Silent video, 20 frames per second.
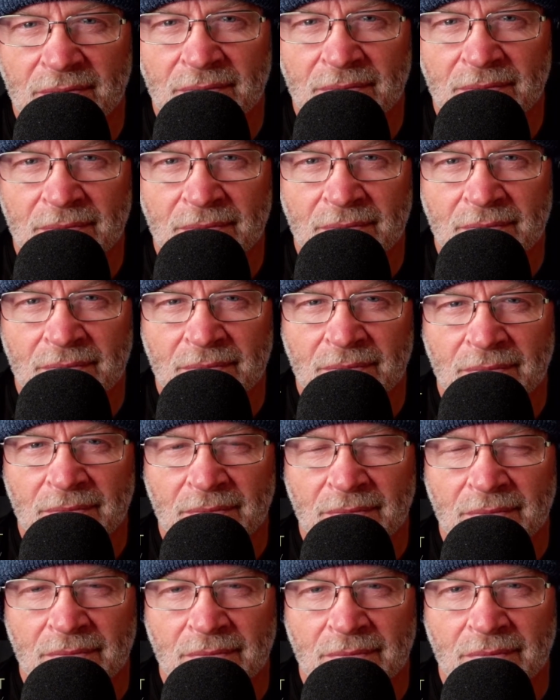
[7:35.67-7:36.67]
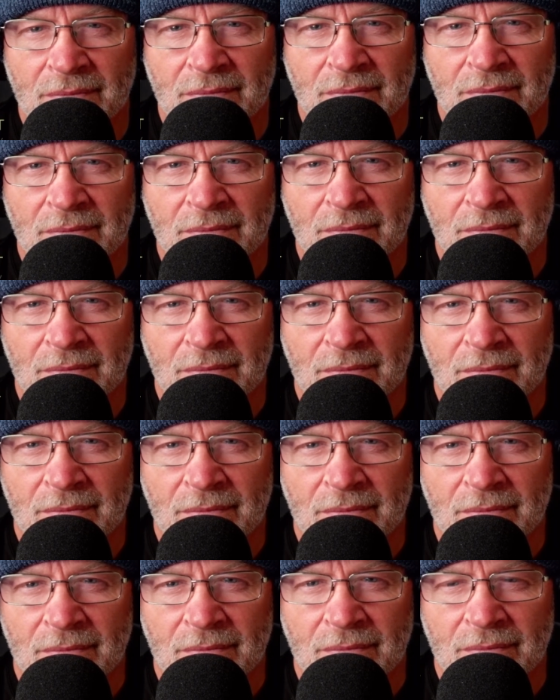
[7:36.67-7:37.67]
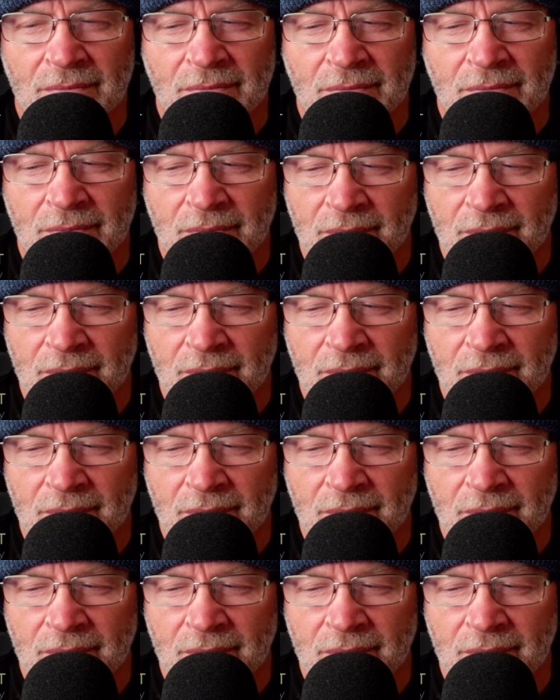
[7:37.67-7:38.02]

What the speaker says: No one is speaking in this clip.